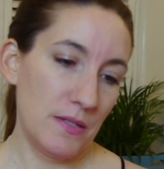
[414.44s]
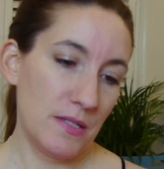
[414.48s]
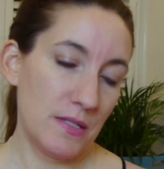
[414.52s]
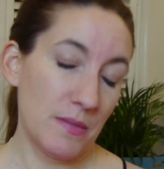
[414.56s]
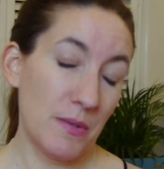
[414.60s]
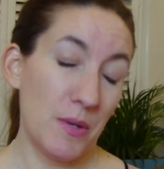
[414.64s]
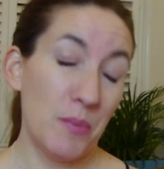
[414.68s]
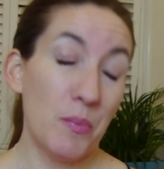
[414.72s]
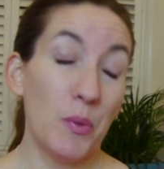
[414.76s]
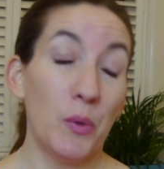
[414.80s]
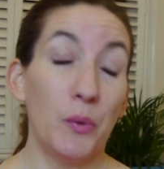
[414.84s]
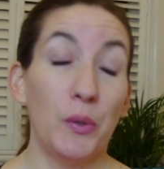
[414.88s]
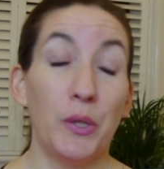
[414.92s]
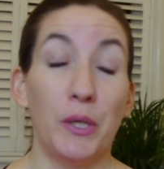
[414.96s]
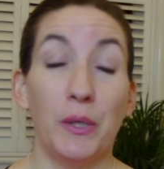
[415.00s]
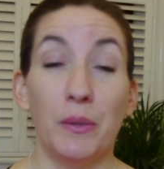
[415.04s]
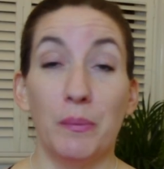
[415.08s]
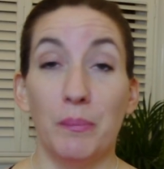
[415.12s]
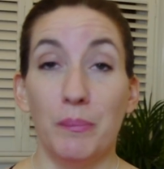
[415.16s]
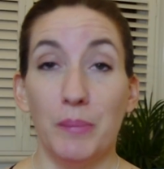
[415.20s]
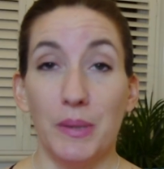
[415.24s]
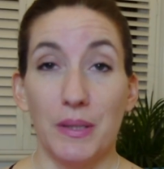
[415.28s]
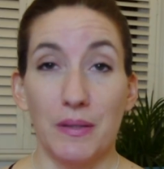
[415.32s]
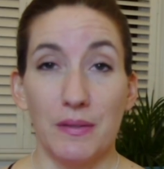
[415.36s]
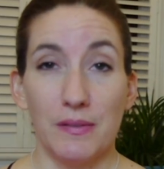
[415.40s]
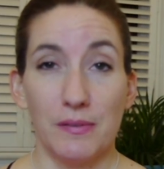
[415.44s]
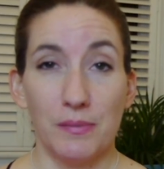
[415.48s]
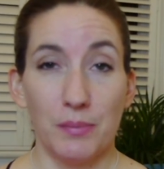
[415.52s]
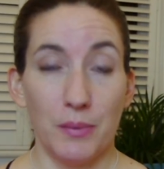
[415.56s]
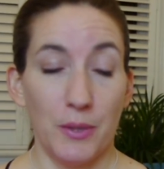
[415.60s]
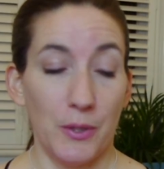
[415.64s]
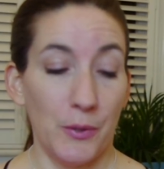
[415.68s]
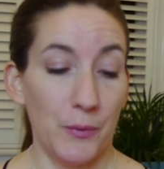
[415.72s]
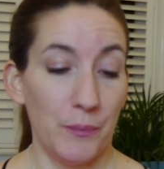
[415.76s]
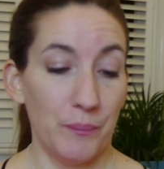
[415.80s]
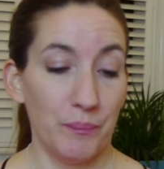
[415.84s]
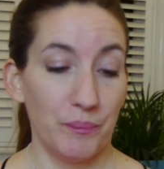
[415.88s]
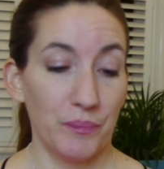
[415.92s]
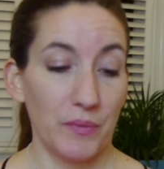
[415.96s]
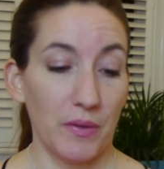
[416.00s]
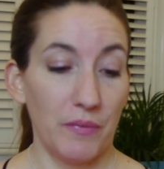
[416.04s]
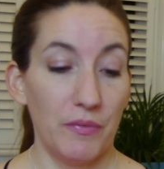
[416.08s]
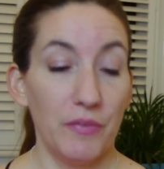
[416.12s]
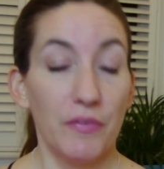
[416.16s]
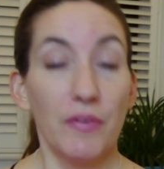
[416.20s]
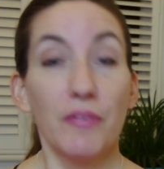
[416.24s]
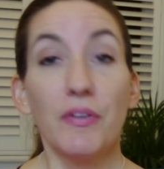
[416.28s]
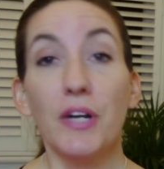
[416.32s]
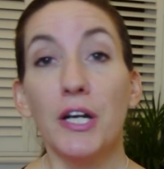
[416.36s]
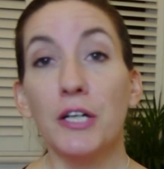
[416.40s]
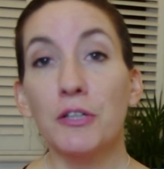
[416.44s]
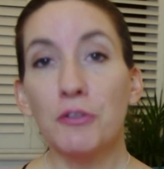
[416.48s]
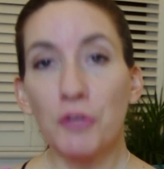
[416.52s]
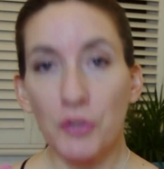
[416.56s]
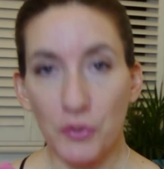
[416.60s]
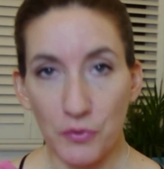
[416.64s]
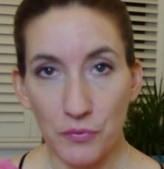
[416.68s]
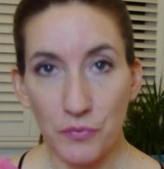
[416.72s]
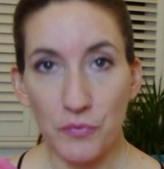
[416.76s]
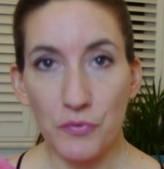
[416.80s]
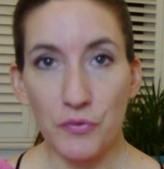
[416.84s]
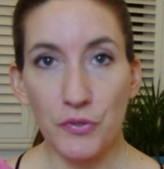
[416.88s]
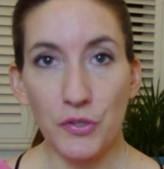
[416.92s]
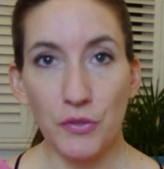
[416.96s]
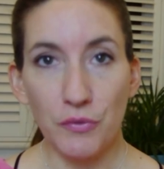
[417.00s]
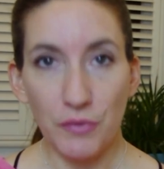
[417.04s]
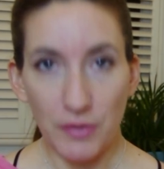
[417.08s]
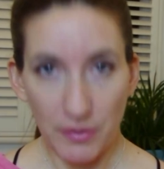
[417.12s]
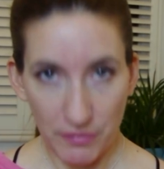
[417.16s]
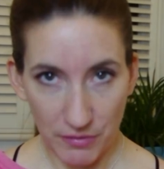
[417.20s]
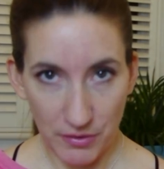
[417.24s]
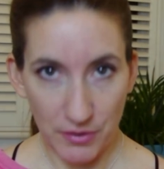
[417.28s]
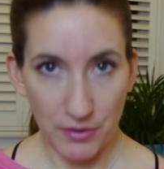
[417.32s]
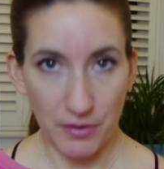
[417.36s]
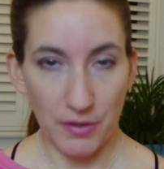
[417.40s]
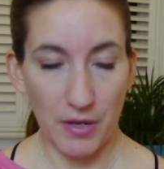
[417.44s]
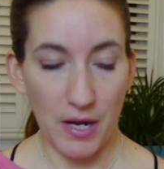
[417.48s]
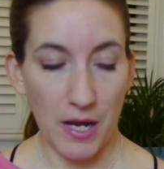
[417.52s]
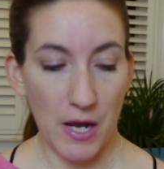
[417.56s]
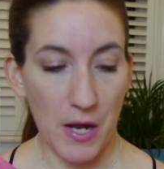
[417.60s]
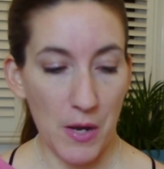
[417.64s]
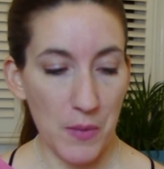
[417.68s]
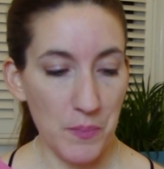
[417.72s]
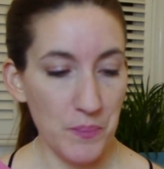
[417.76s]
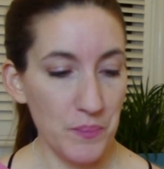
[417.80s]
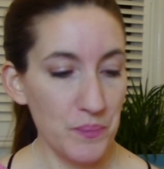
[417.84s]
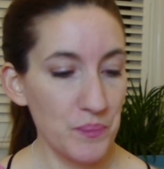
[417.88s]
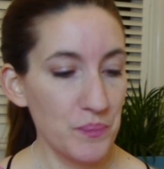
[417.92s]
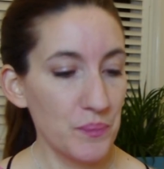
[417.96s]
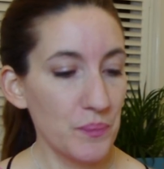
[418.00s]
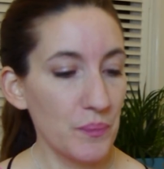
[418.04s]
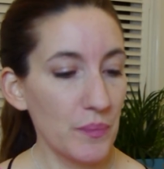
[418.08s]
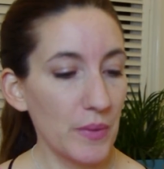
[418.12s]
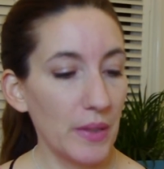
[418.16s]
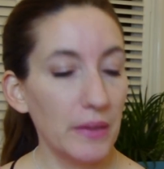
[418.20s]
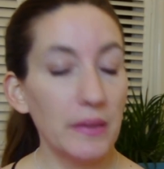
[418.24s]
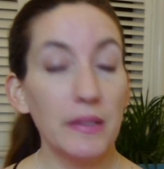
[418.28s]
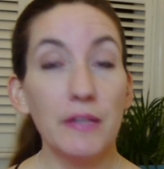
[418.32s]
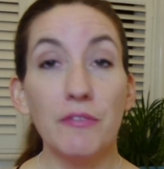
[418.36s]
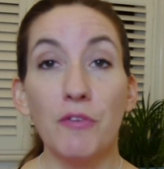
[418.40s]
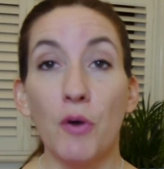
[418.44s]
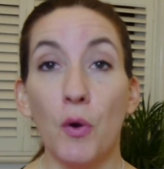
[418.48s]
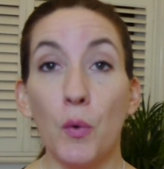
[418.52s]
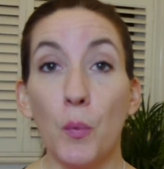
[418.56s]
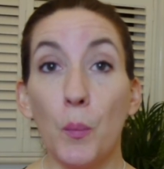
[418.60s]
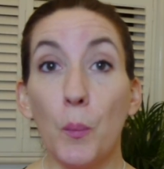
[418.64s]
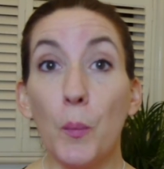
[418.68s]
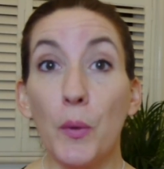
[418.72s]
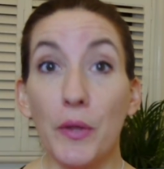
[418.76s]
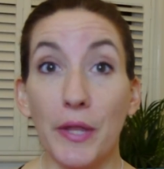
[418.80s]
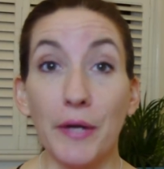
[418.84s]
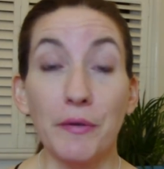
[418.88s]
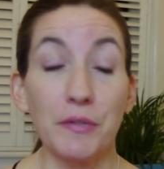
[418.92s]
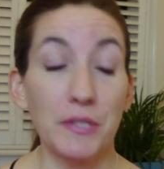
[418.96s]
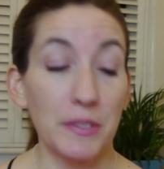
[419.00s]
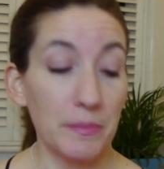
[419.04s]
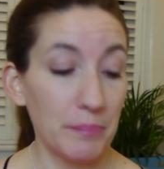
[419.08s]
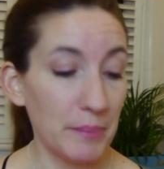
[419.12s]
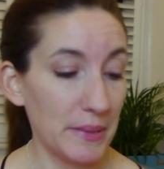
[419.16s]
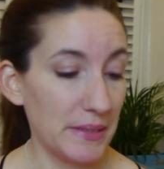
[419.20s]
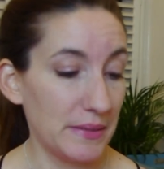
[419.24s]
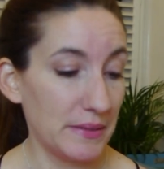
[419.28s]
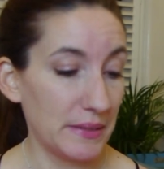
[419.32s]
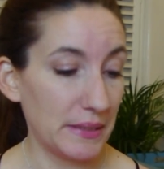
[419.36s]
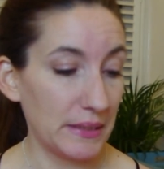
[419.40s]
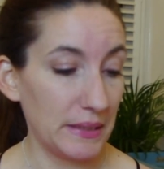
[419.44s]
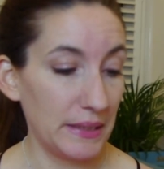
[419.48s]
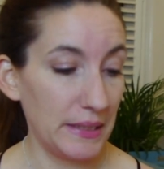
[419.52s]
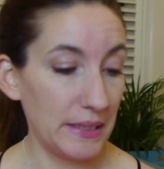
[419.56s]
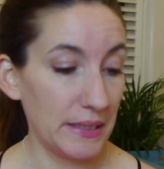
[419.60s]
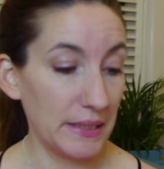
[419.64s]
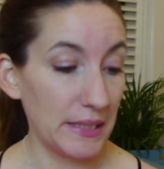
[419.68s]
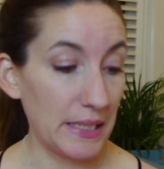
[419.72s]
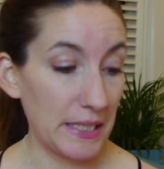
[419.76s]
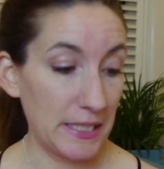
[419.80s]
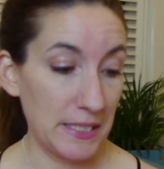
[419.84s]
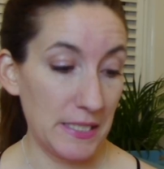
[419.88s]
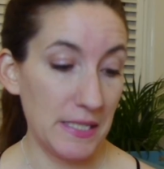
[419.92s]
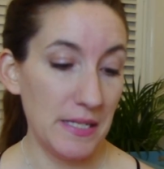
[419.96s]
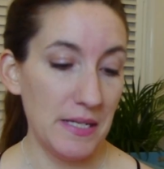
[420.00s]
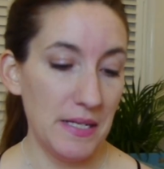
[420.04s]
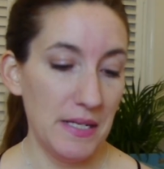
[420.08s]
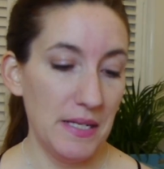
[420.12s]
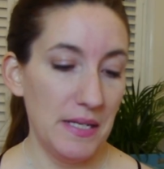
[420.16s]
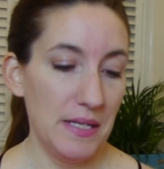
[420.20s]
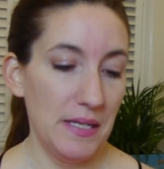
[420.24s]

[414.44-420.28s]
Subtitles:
some Imodium, because, well, if you've ever had Crohn's, you never leave home without it, basically, again.